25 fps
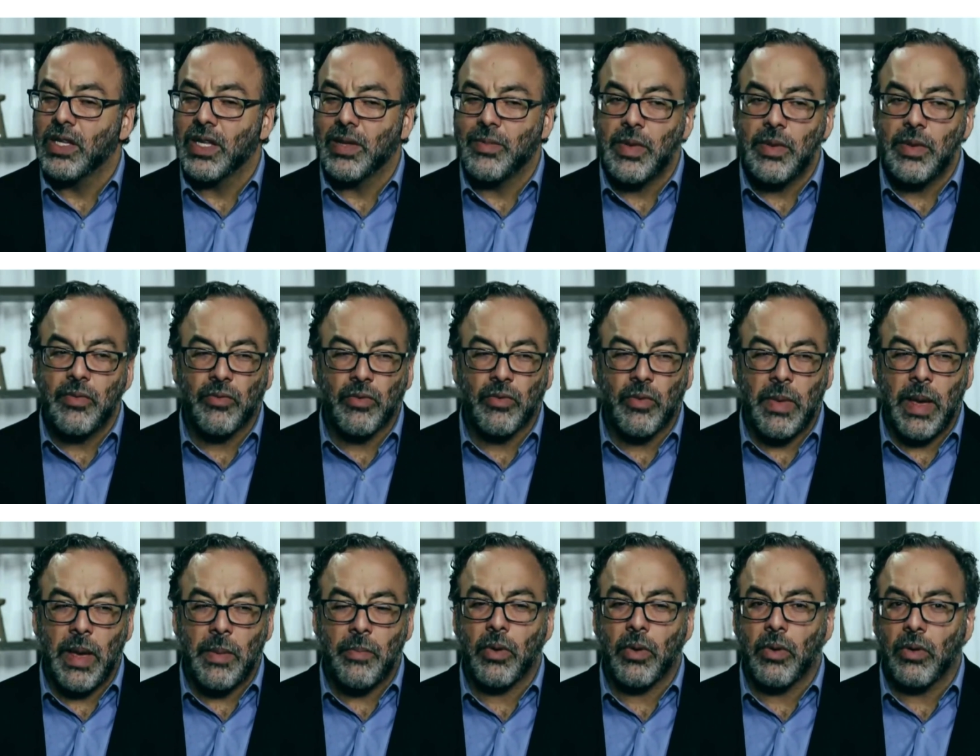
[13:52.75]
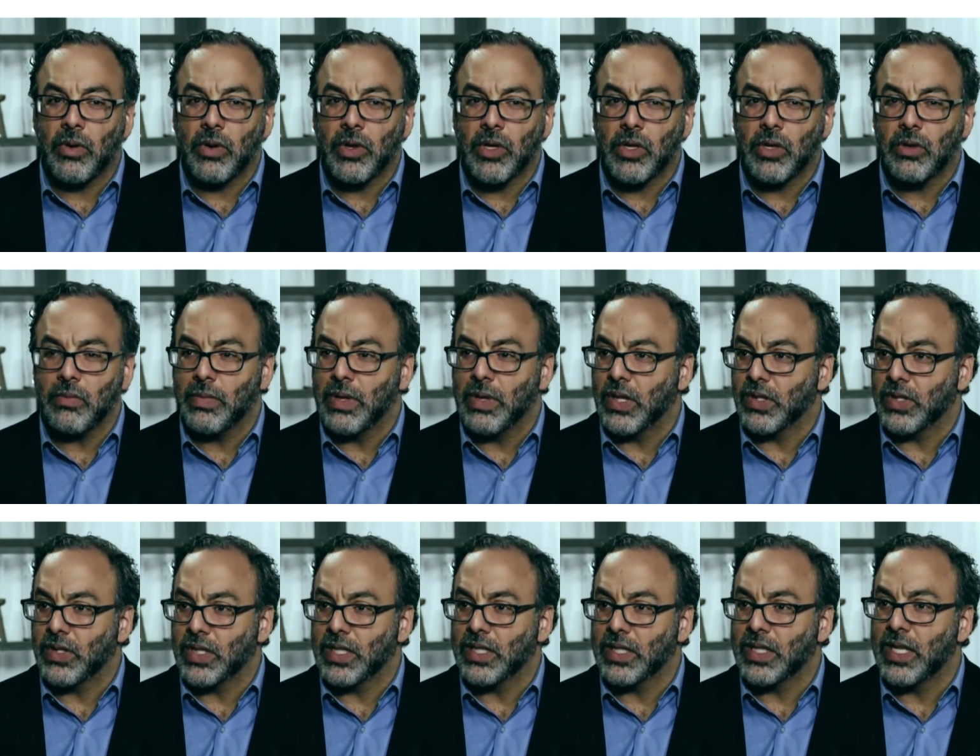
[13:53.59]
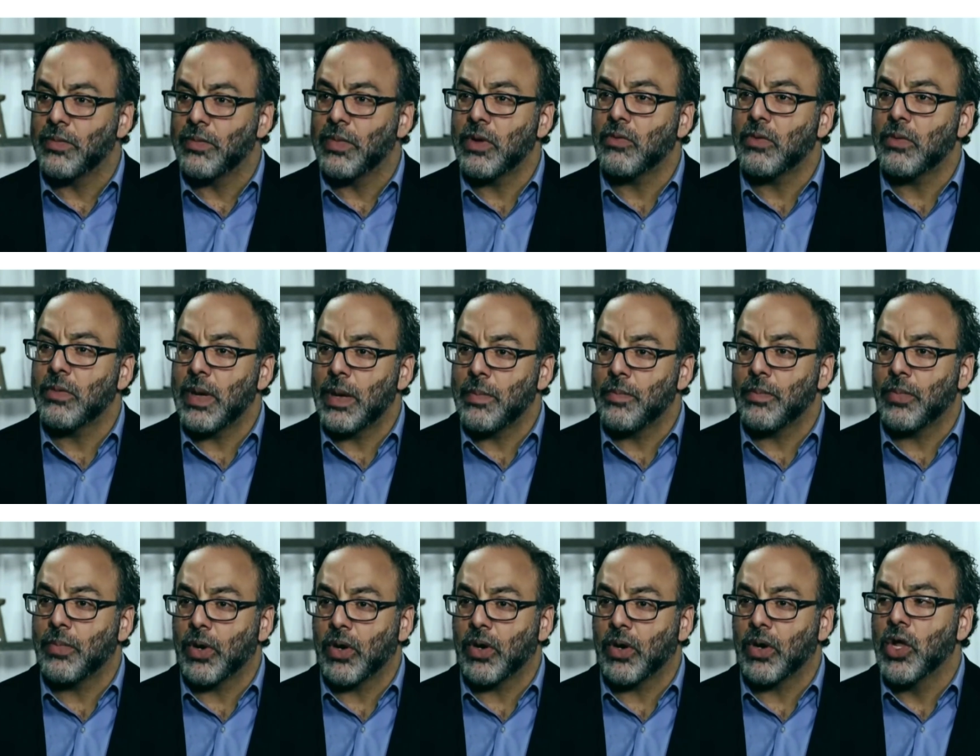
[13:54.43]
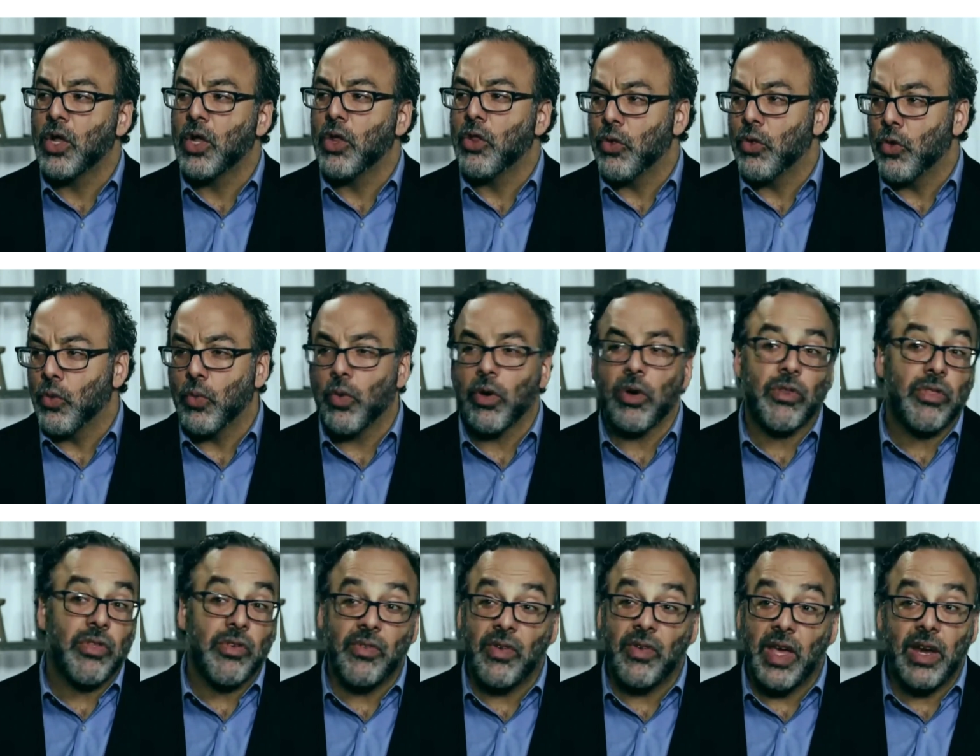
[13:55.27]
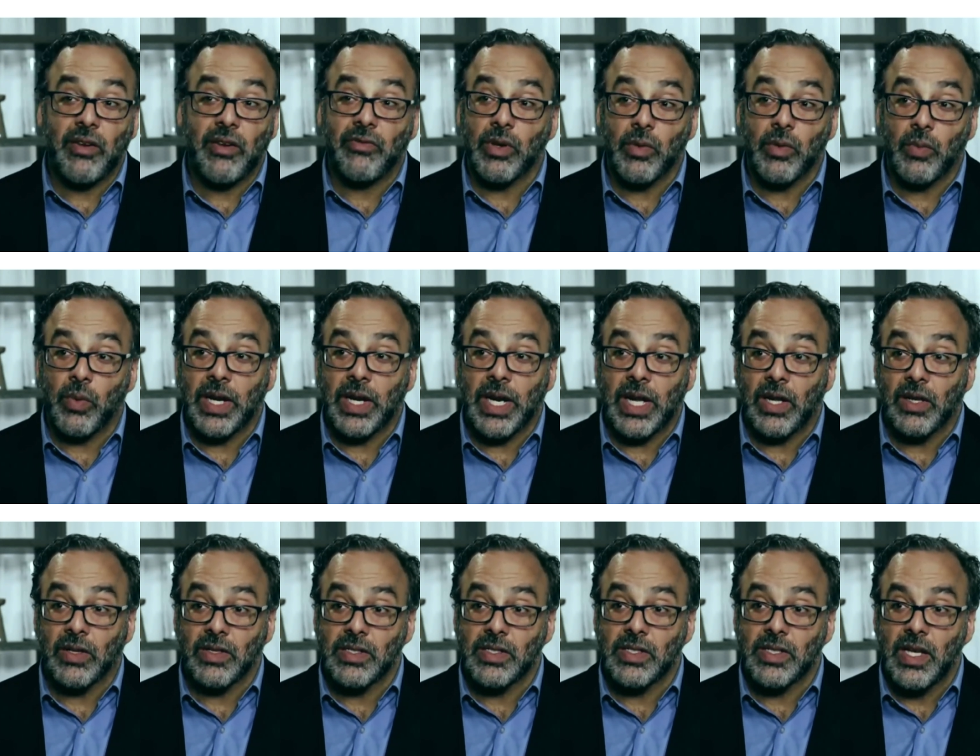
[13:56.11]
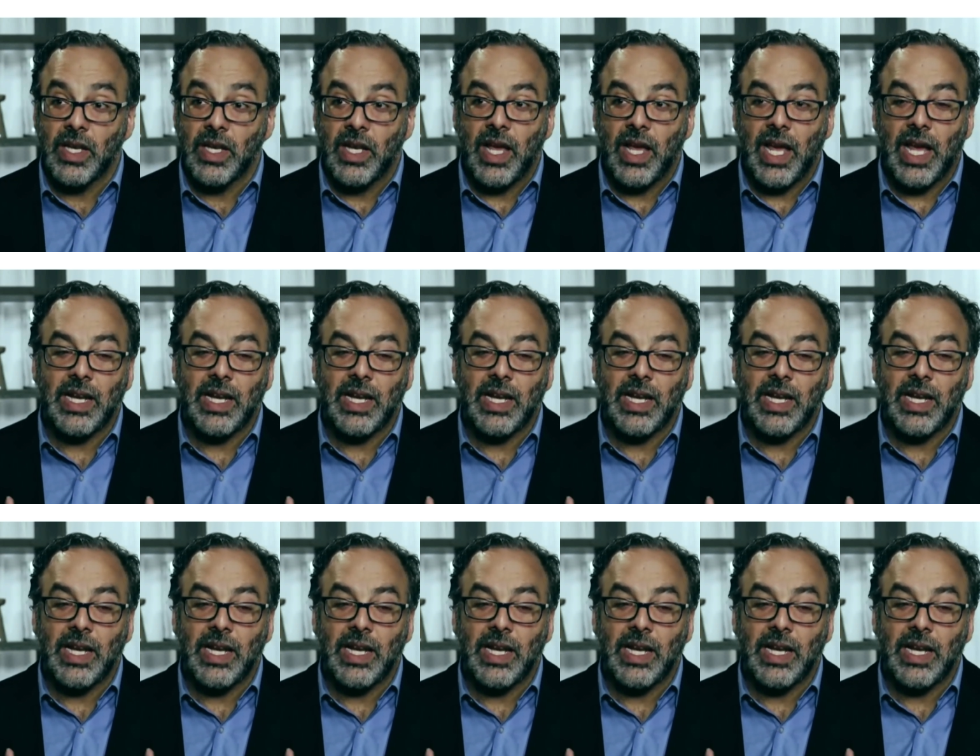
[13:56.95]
let me remember humility, let me remember the worth of everyone else,